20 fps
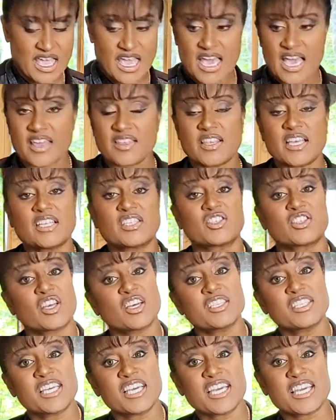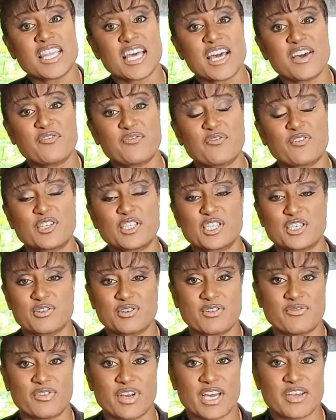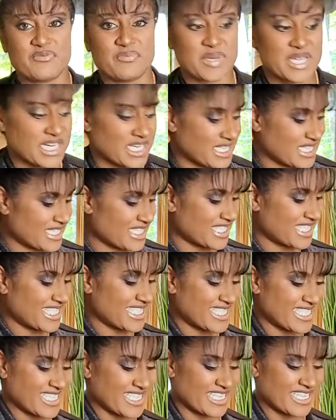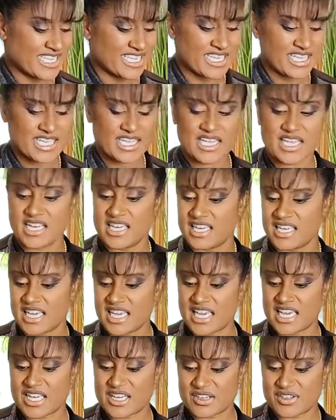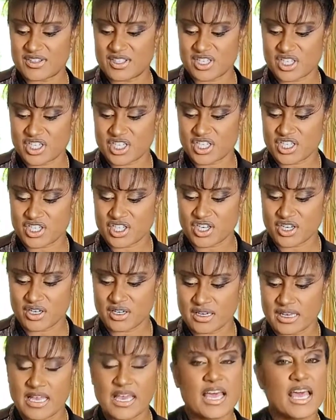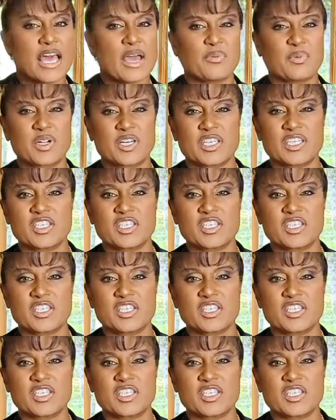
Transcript: And then saute that for 2 to 5 minutes. In goes the ginger. We're going to